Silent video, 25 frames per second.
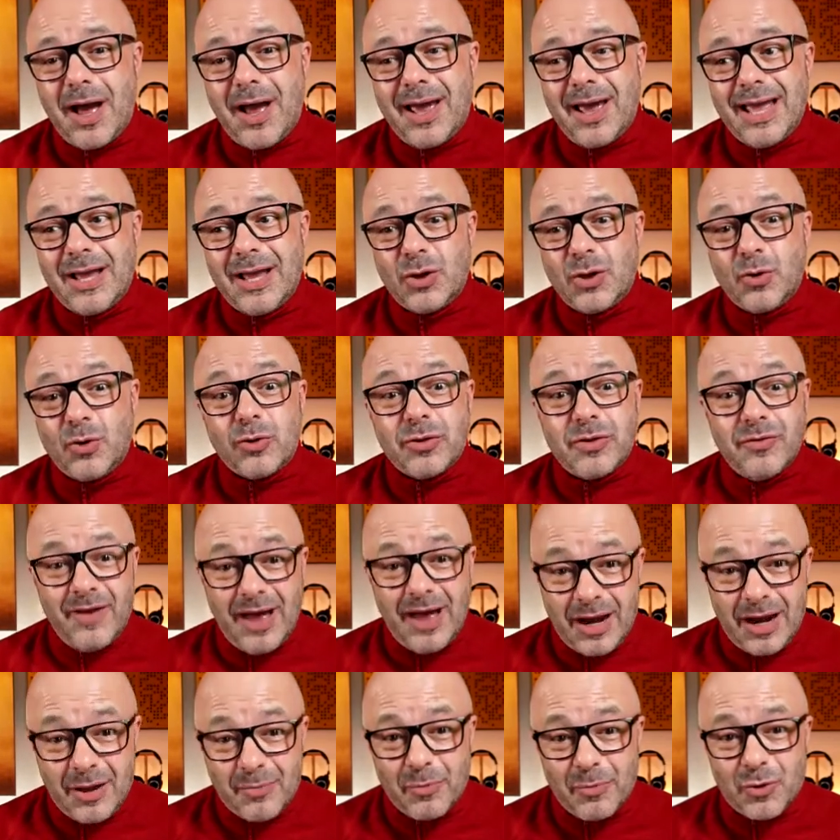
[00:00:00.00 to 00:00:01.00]
in your
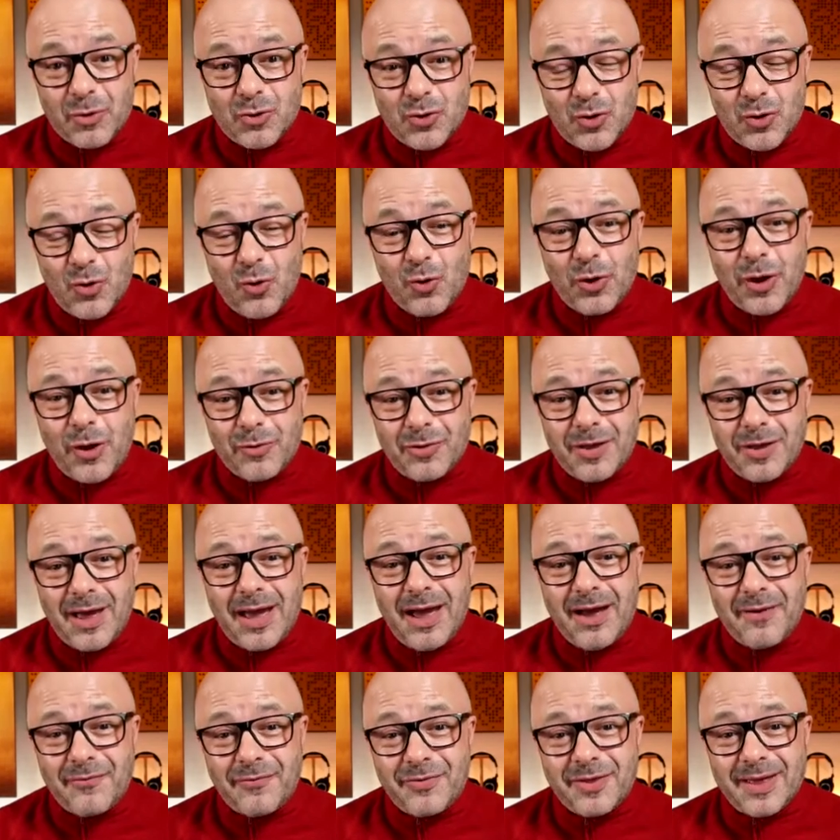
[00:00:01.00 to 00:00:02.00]
development, you're going to
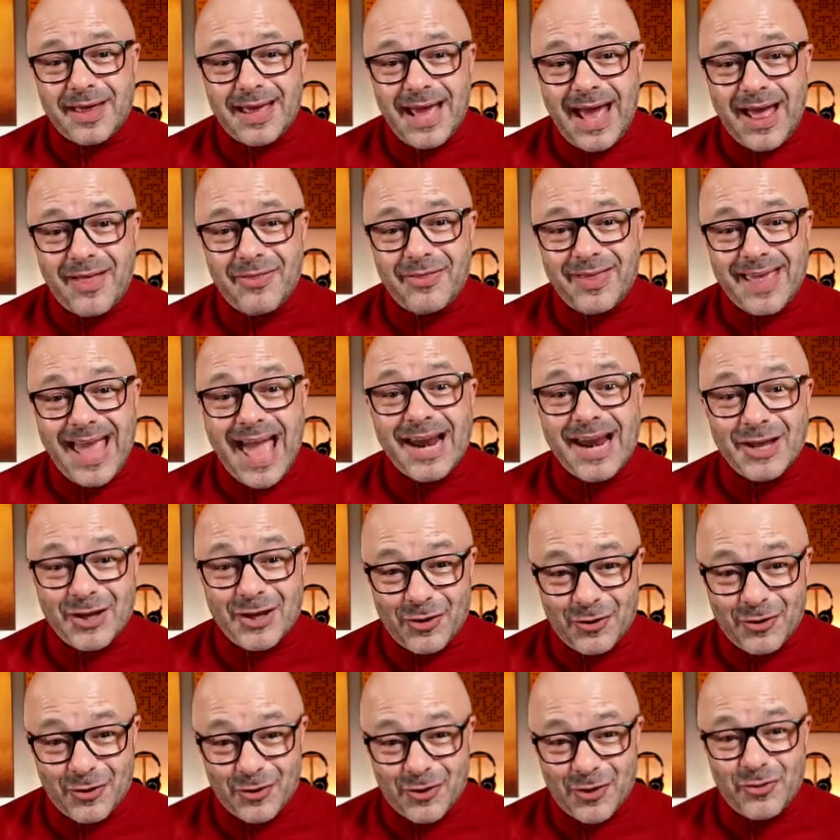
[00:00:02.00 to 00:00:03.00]
have to get the
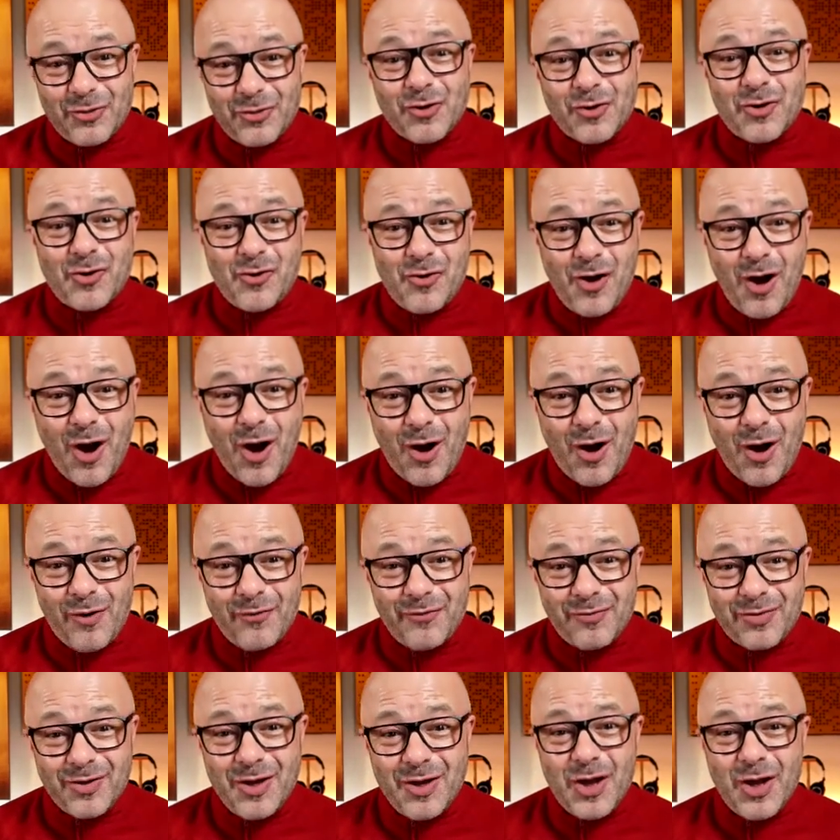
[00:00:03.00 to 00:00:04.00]
elegance and the
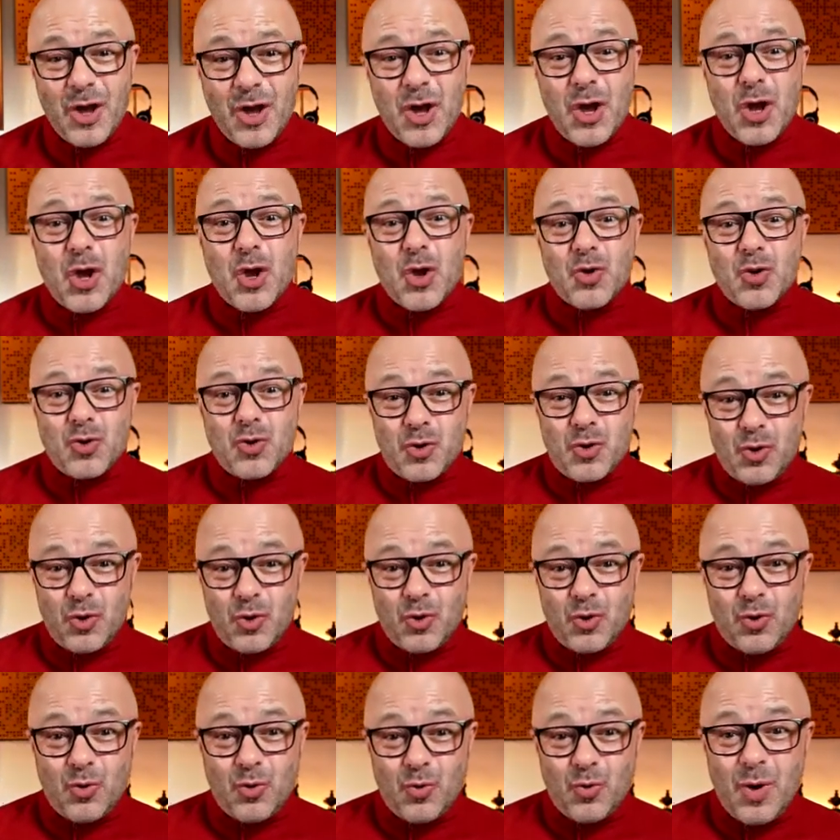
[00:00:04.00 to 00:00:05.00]
craft
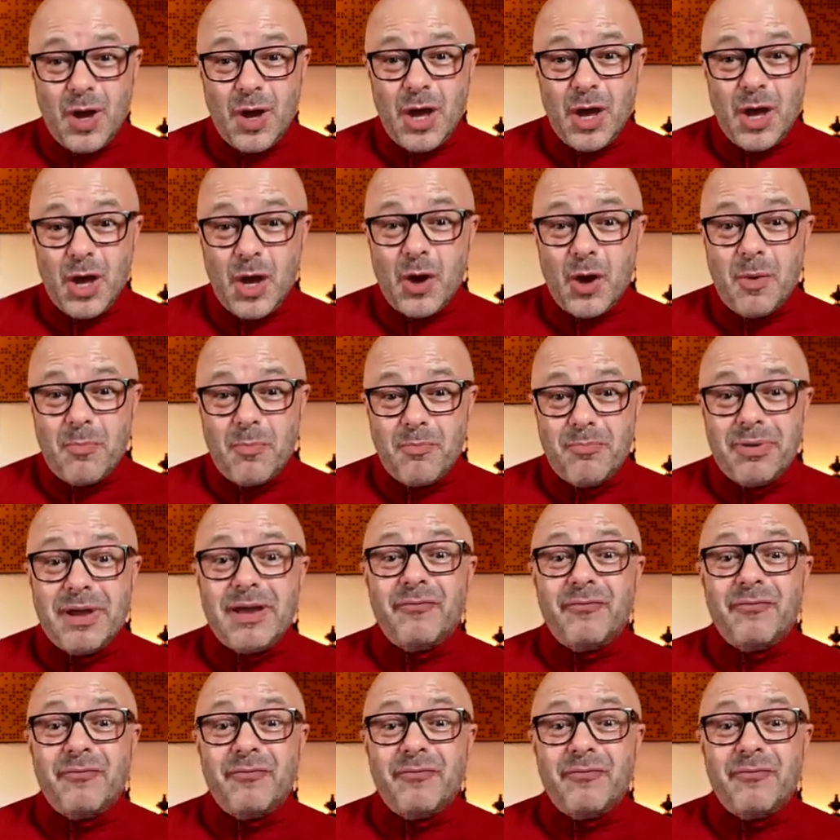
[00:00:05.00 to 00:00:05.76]
to be